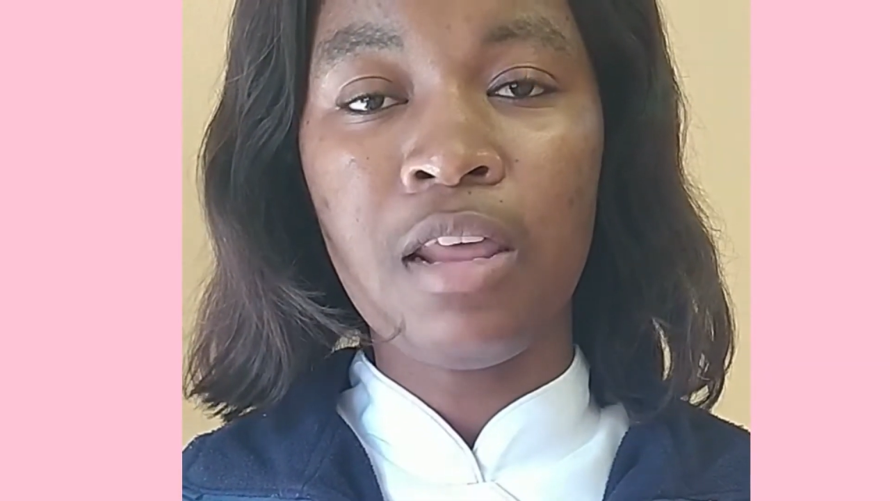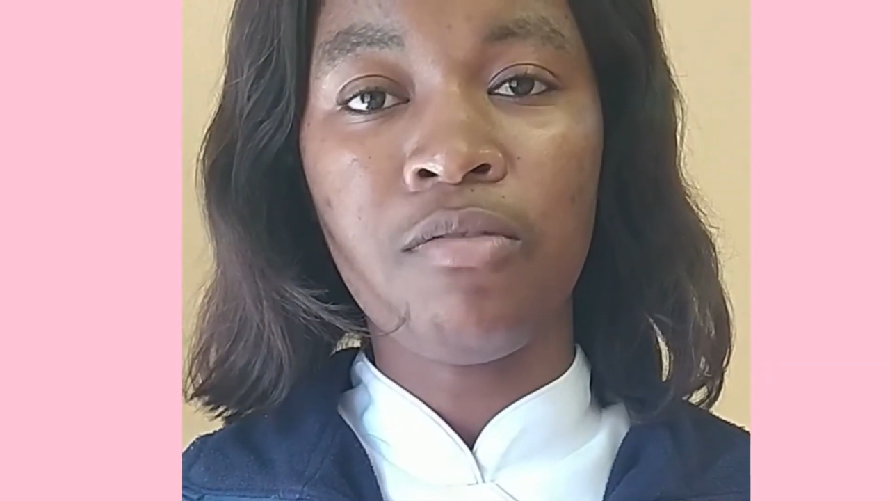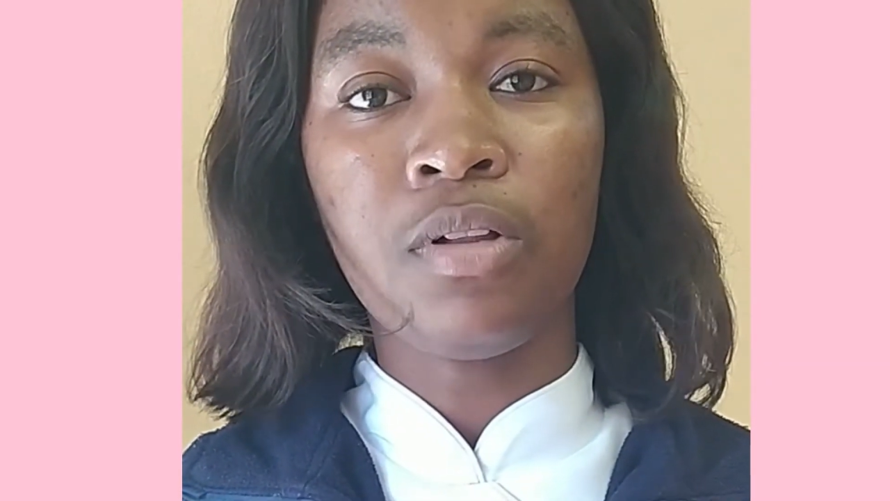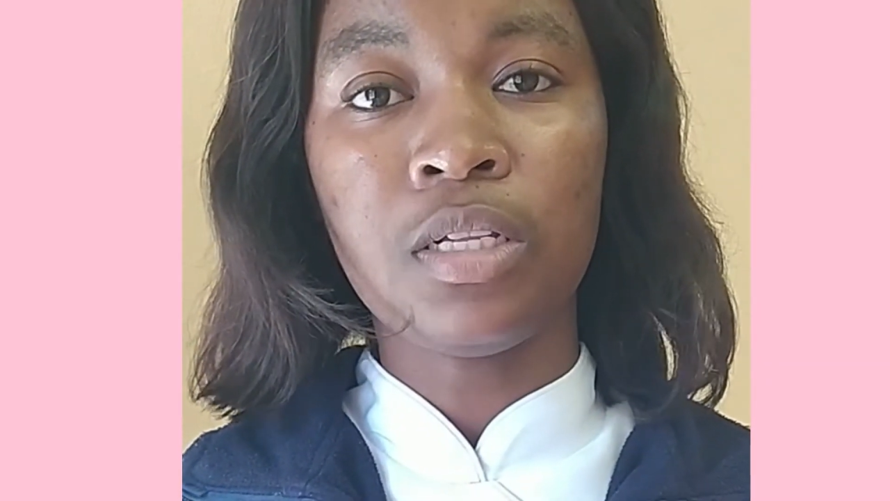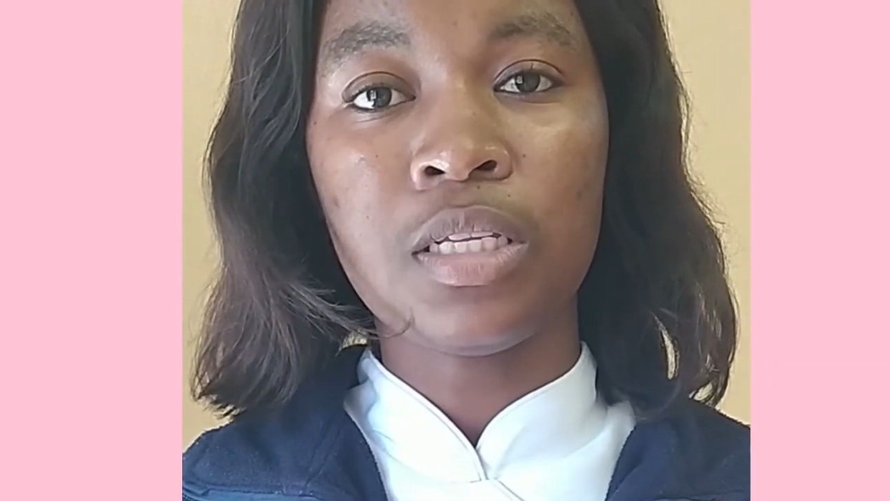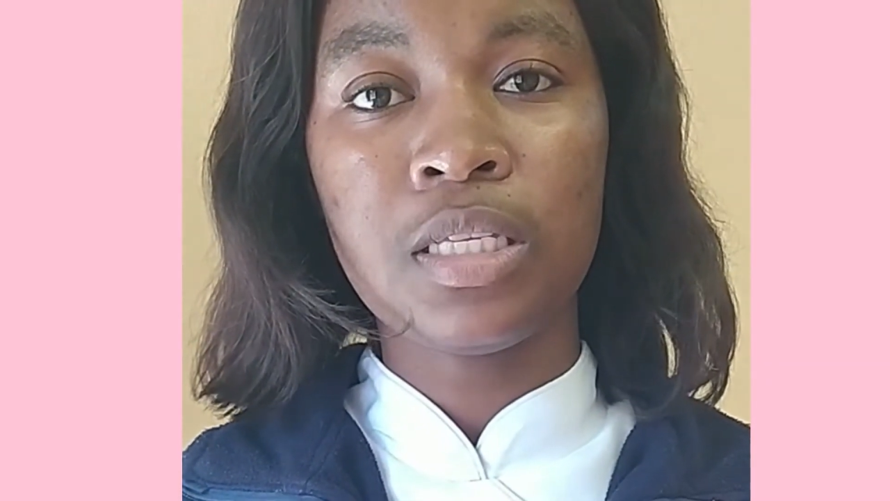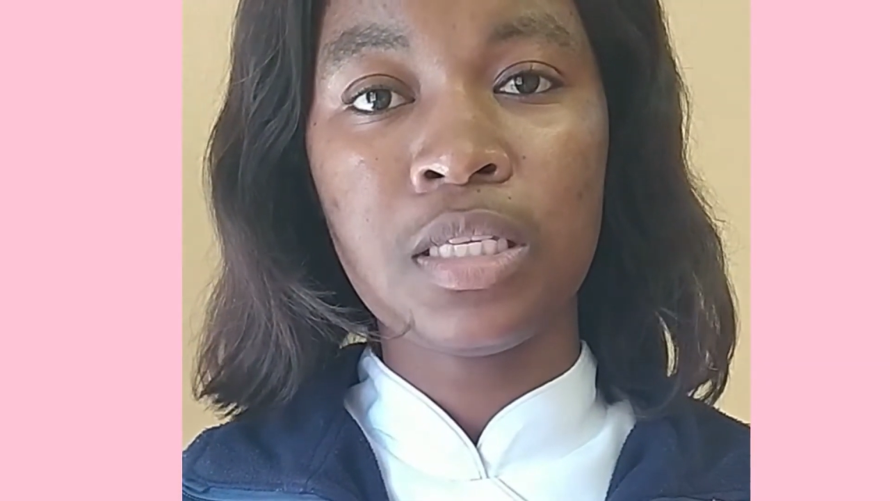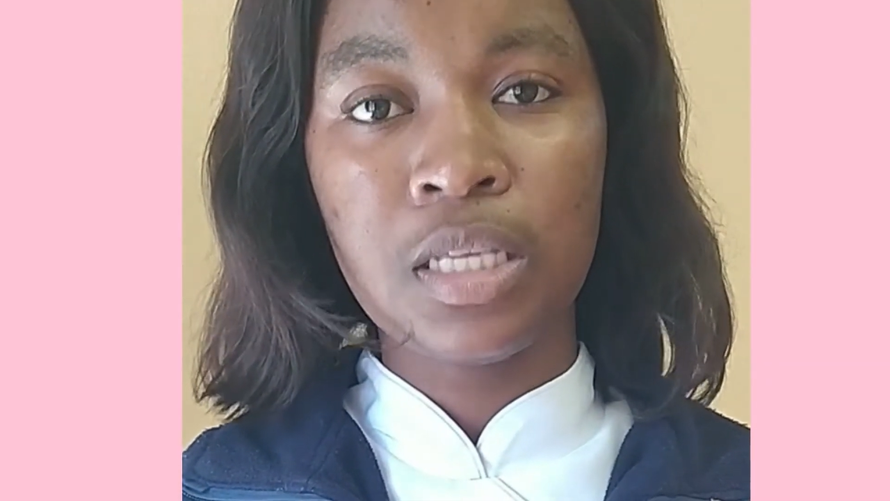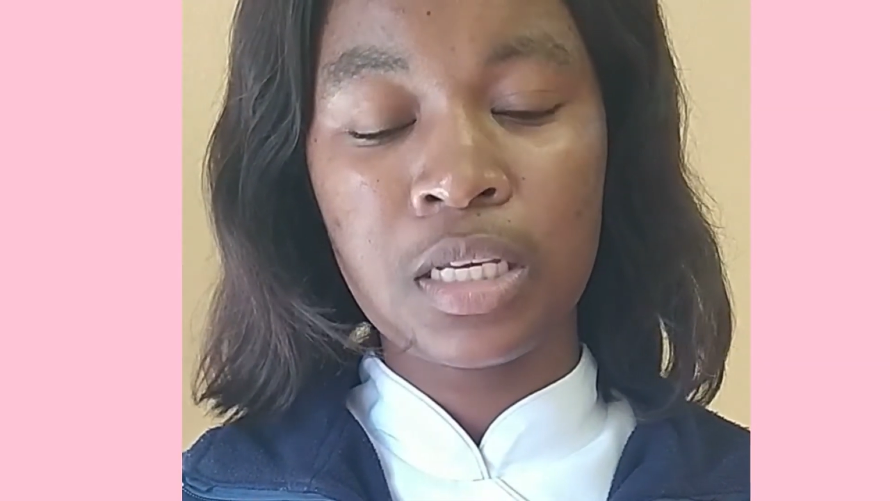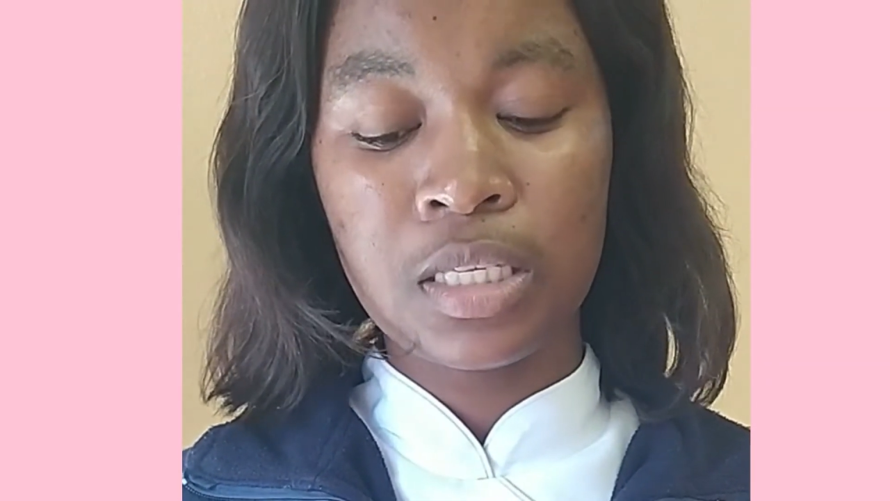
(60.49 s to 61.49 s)
level
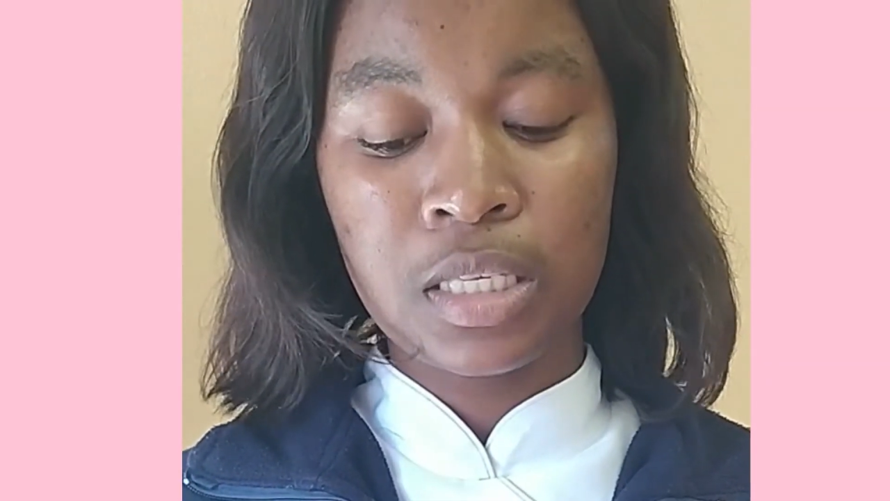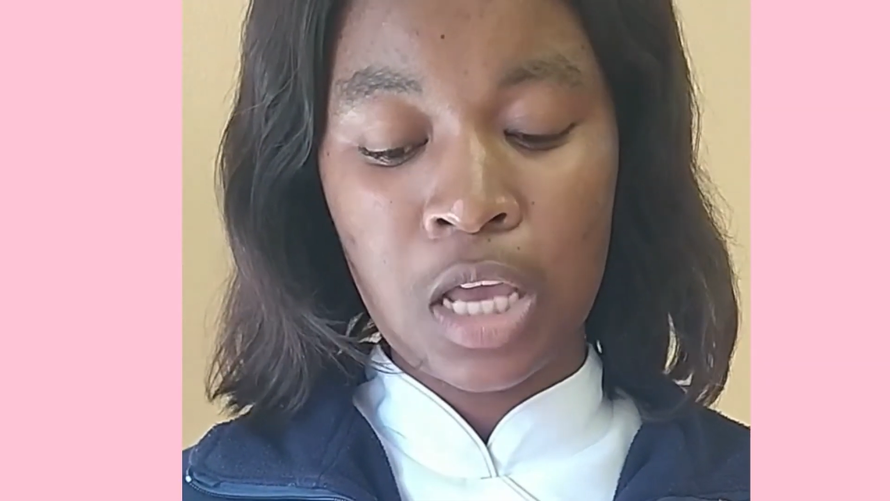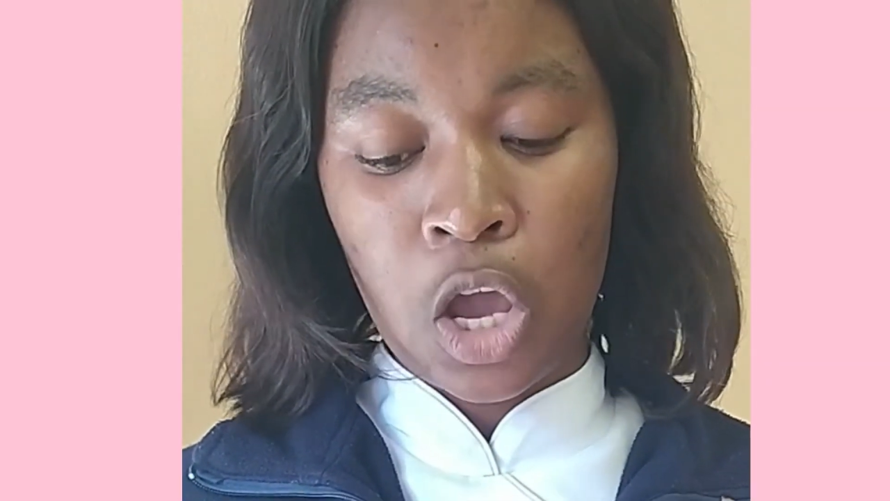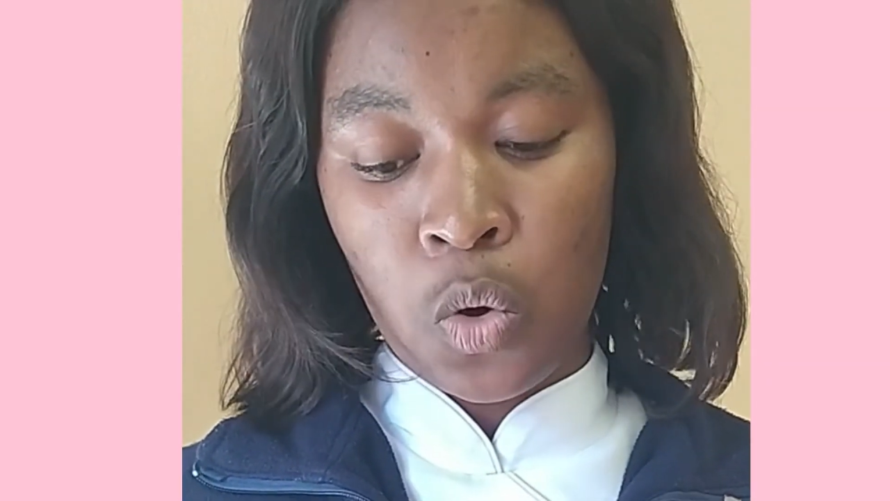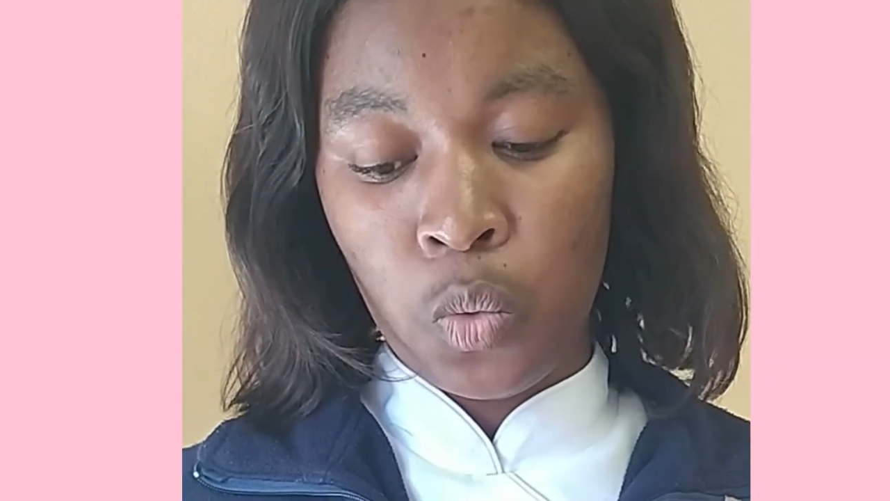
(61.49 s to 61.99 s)
6,